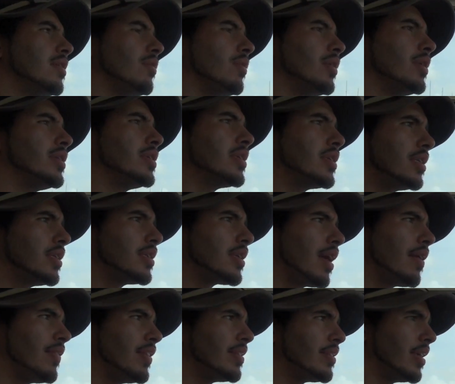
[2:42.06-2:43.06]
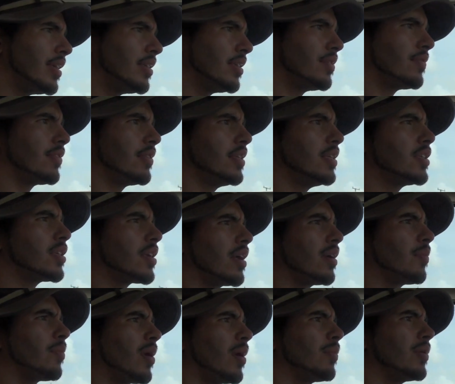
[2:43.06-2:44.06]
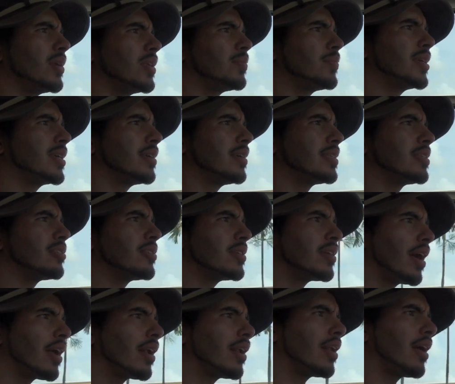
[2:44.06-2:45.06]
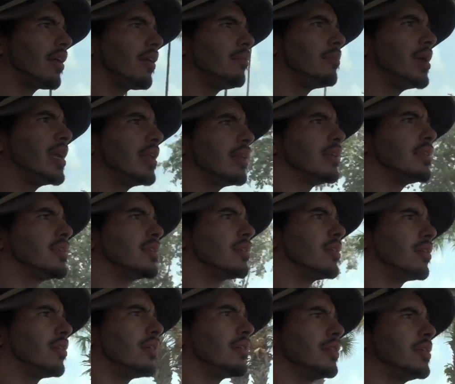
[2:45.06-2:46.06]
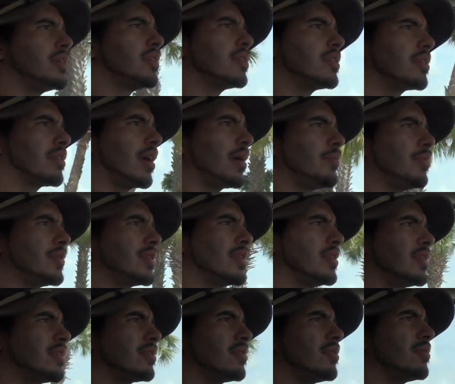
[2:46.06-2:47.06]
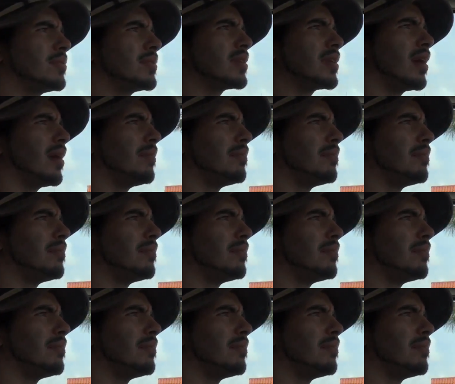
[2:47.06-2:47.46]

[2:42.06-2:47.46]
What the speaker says: Well, this is advantageous for these kind of properties because there's not a lot of maintenance done on these type of systems,